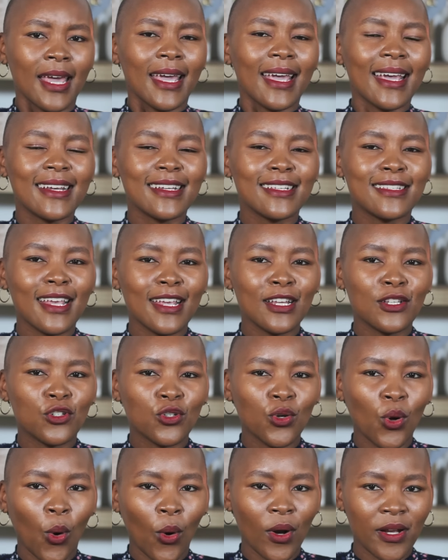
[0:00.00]
It is a
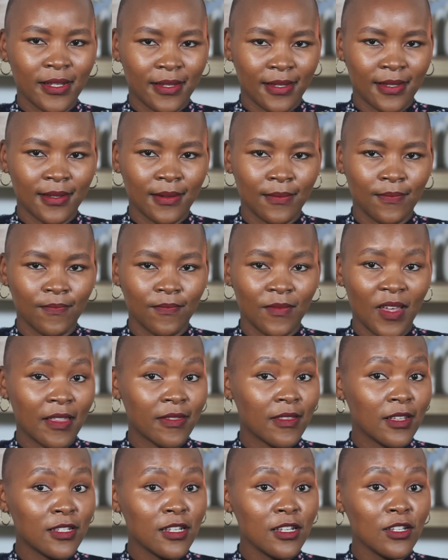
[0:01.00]
choice,
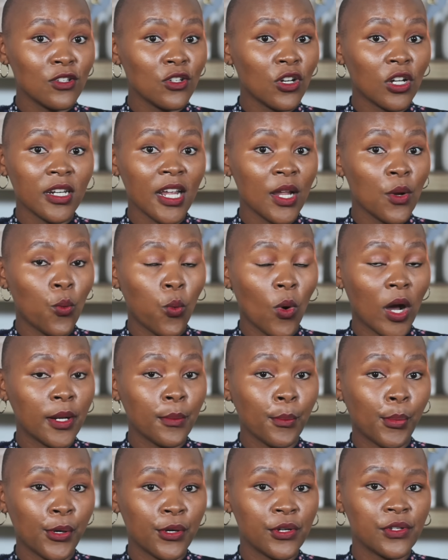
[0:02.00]
and this is not a
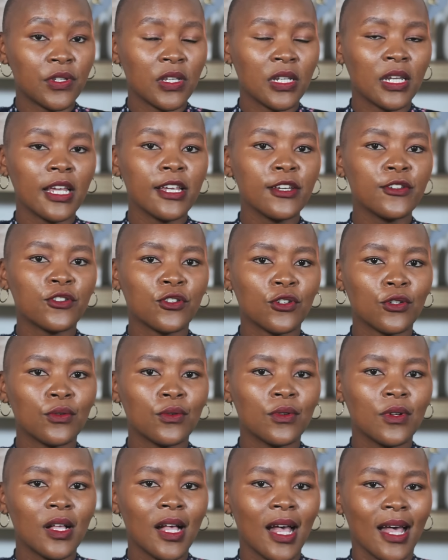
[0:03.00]
one-person
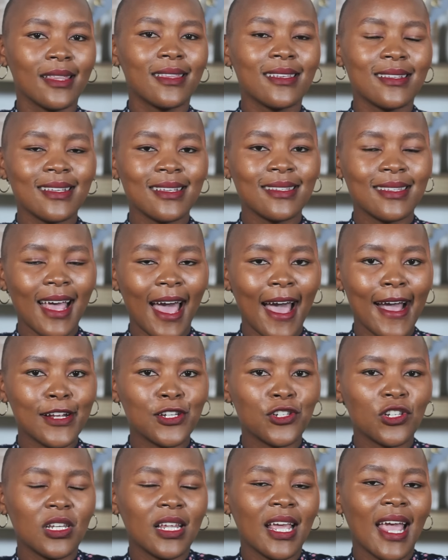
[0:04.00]
issue. This is
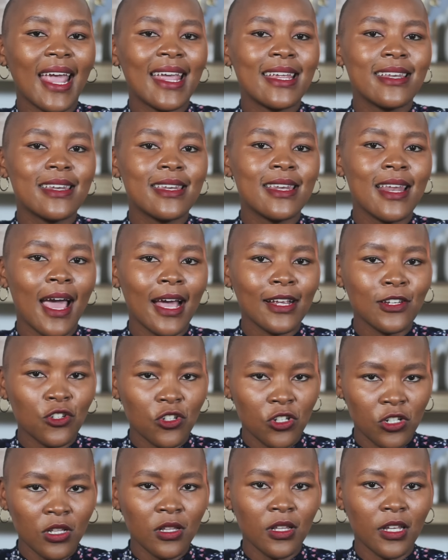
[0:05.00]
actually a
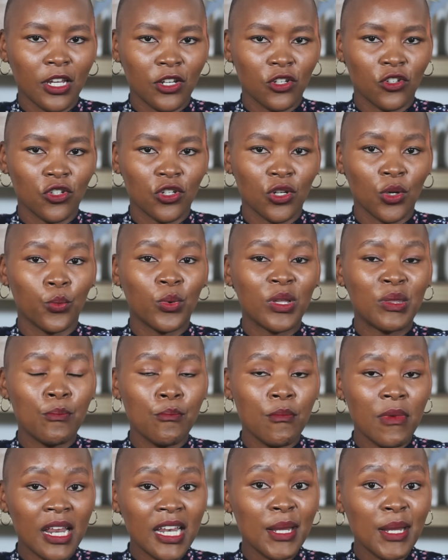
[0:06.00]
national issue with
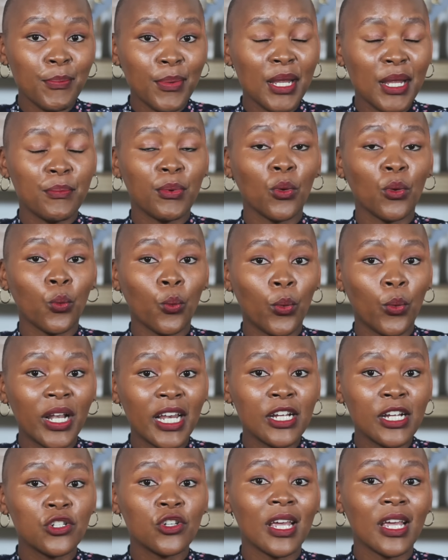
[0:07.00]
many people
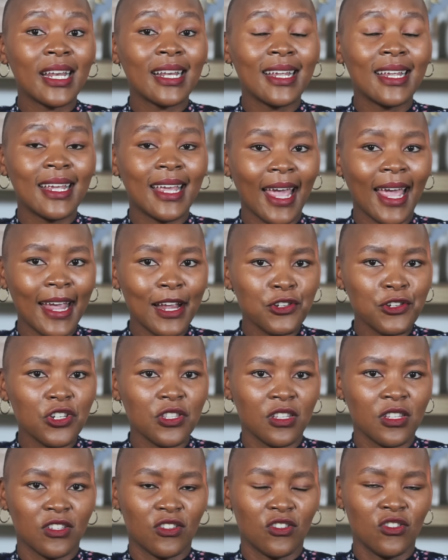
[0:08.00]
willing to engage
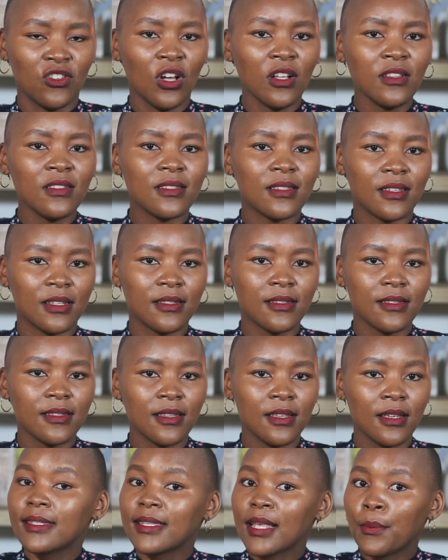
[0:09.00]
in this nonsense.
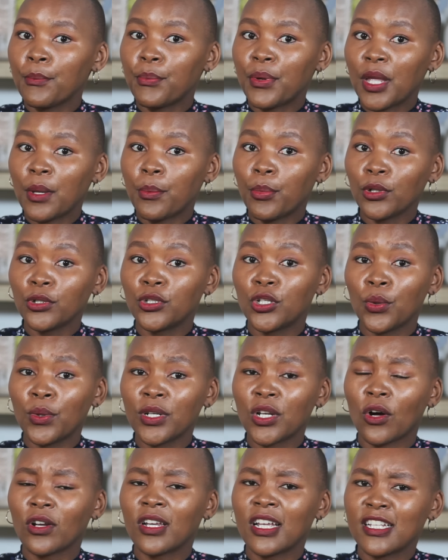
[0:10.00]
Some people do
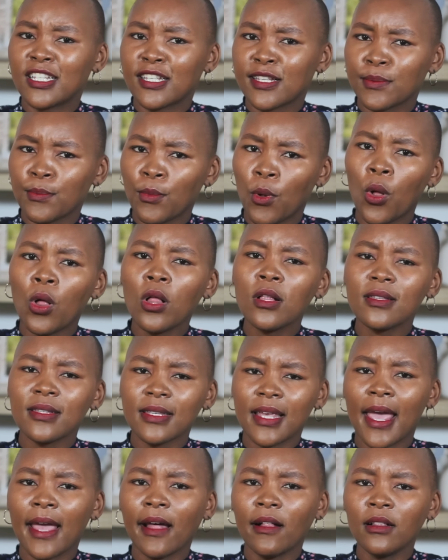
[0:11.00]
it on a small
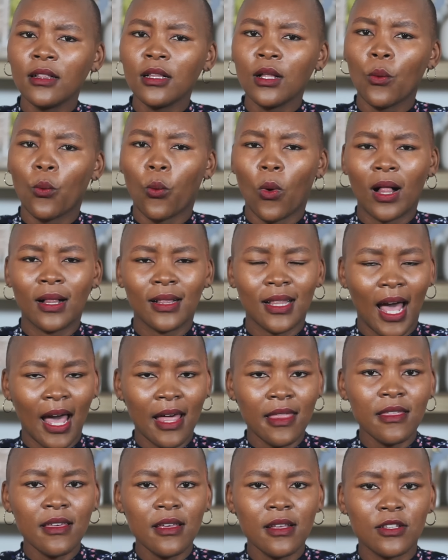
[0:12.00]
scale, while
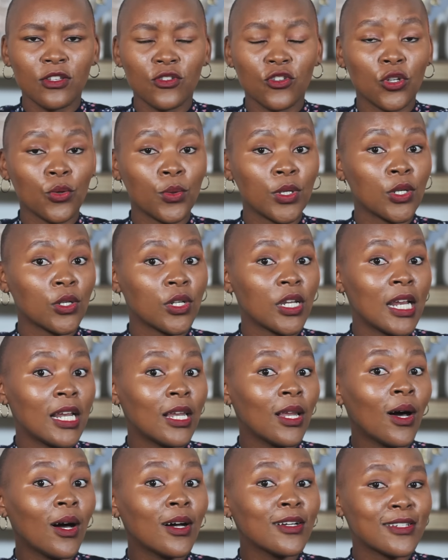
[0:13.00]
others do it on a
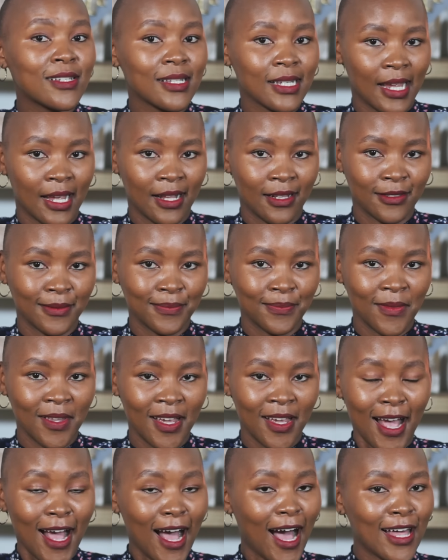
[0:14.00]
large scale.
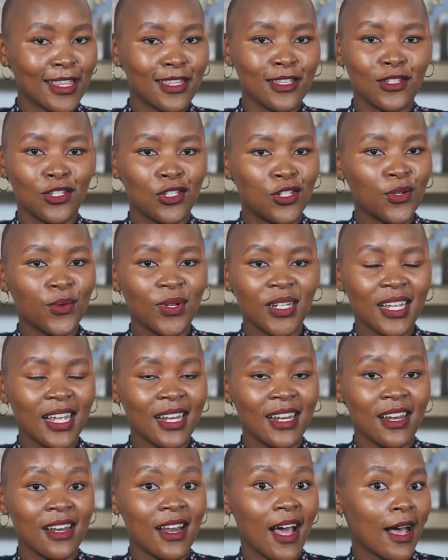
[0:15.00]
Others do it
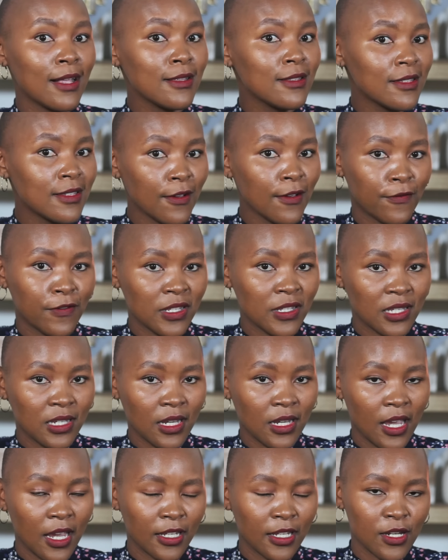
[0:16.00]
in an
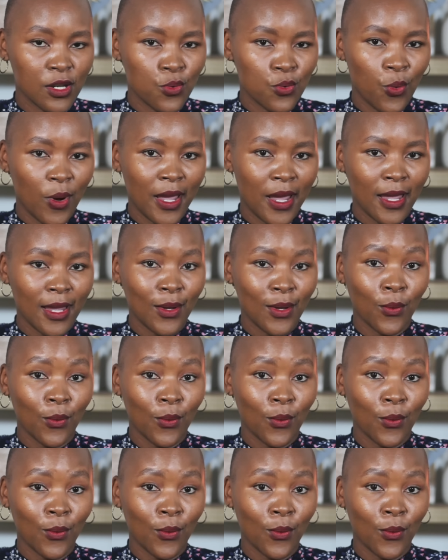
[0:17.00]
unsophisticated way,